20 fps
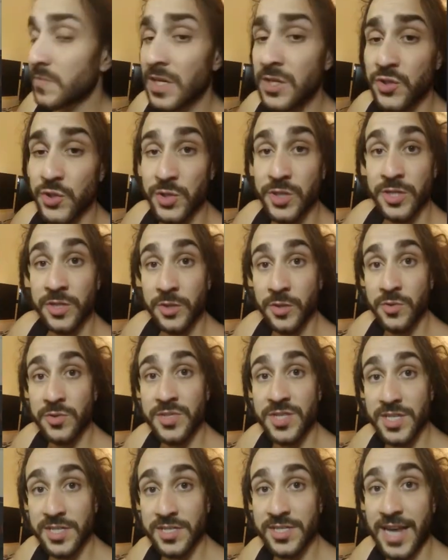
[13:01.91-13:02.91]
So you can use
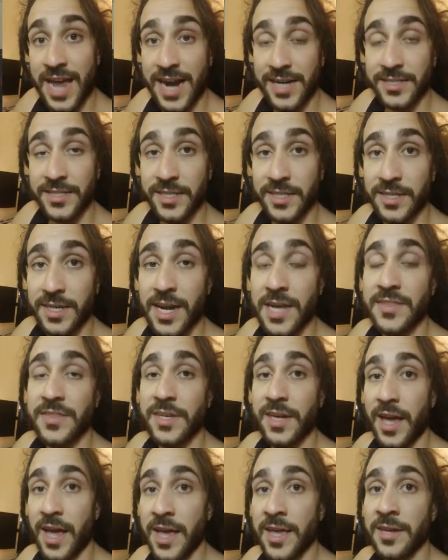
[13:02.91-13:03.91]
this tactic at
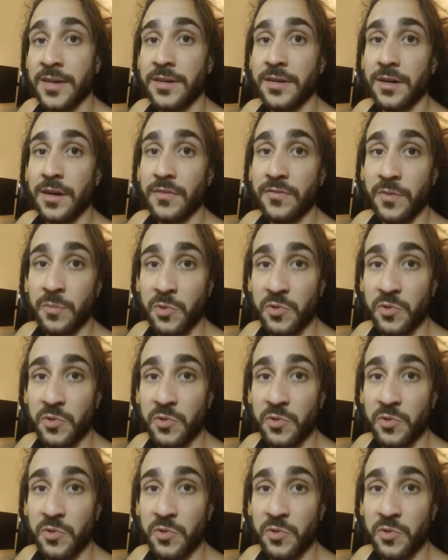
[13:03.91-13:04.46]
the end of the